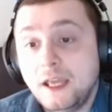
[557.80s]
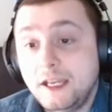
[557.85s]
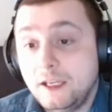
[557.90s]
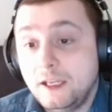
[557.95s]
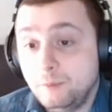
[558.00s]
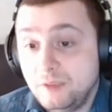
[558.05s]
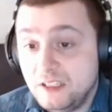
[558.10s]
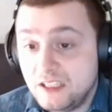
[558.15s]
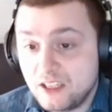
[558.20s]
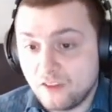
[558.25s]

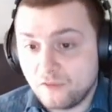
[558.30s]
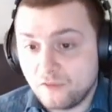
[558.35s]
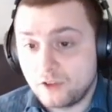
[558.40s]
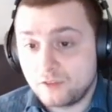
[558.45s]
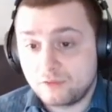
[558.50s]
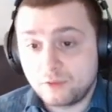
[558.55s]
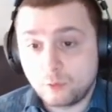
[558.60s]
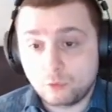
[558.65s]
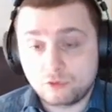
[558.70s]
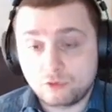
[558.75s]
it'd be different
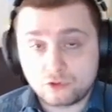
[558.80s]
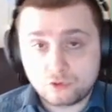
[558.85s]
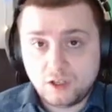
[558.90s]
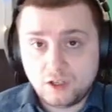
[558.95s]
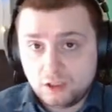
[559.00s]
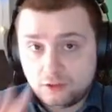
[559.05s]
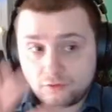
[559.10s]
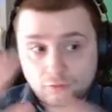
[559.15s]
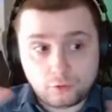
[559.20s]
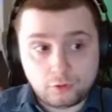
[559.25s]
if there was a
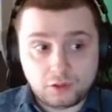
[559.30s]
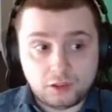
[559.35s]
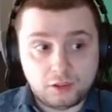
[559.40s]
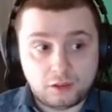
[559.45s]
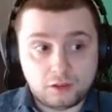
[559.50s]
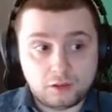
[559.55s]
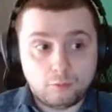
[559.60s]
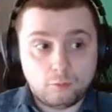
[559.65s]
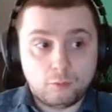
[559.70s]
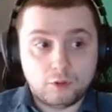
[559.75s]
transfer
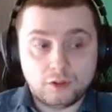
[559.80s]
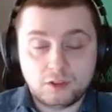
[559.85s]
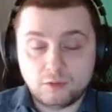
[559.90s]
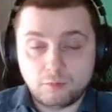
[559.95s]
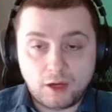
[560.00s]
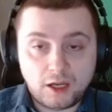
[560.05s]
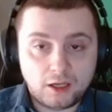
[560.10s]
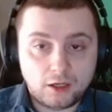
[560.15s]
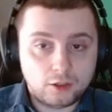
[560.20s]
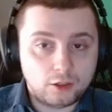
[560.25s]
system, but to
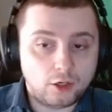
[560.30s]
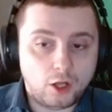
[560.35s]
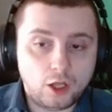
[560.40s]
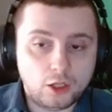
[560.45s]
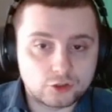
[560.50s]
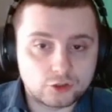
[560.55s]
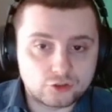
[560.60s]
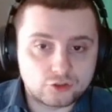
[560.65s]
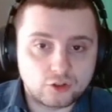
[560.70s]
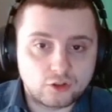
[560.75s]
my own
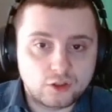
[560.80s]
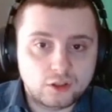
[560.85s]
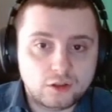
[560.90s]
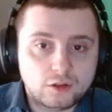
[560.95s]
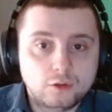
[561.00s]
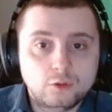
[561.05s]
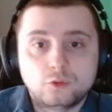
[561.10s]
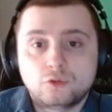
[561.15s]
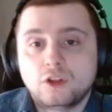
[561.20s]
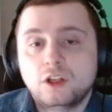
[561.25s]
knowledge, there
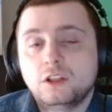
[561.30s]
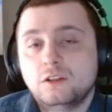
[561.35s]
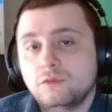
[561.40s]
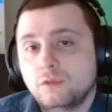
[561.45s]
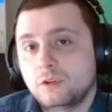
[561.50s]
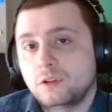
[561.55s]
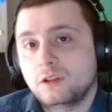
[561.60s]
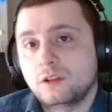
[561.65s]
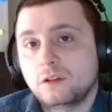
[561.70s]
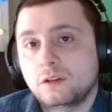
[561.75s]
is no
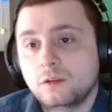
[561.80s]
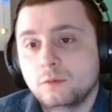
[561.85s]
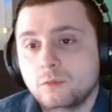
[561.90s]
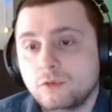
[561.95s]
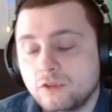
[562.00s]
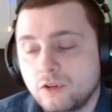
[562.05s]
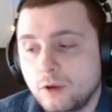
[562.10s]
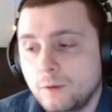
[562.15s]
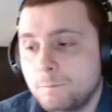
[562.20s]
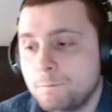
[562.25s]
transfer system.
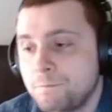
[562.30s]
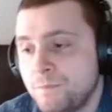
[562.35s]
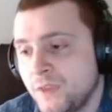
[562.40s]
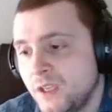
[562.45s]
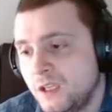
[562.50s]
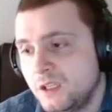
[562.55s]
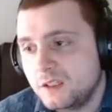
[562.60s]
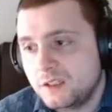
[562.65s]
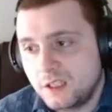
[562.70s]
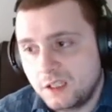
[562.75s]
So
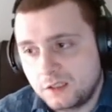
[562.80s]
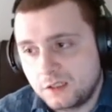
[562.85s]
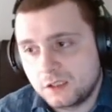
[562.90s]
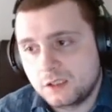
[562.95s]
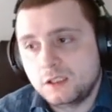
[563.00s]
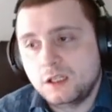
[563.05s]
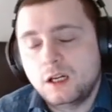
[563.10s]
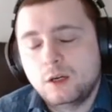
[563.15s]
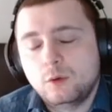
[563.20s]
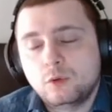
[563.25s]
that's
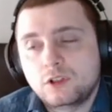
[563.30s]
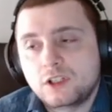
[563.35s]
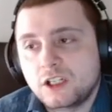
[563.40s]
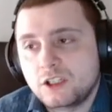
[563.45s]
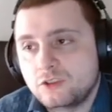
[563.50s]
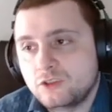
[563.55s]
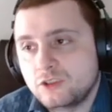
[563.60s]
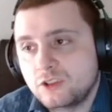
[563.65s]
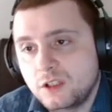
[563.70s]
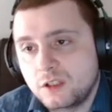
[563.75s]
it. I will
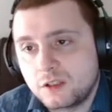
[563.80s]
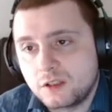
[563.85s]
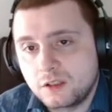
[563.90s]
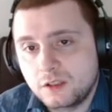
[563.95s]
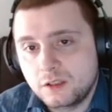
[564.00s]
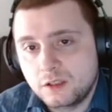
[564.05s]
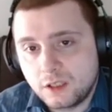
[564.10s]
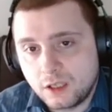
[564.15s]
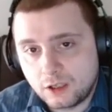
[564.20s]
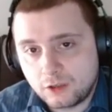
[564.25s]
catch you guys
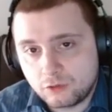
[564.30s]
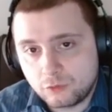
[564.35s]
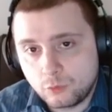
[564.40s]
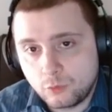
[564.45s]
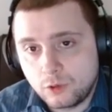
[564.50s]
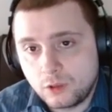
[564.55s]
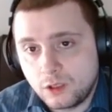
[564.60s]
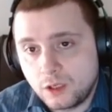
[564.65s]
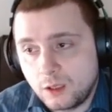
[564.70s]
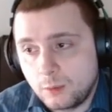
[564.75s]
in the next
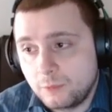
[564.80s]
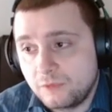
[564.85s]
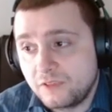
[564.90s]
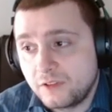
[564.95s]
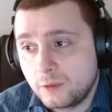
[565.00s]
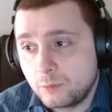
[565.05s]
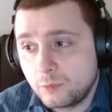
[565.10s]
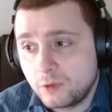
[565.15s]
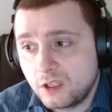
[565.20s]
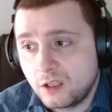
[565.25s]
one. If
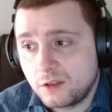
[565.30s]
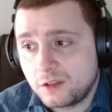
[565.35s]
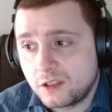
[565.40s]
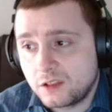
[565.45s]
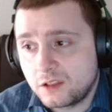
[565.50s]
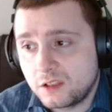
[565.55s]
anybody else has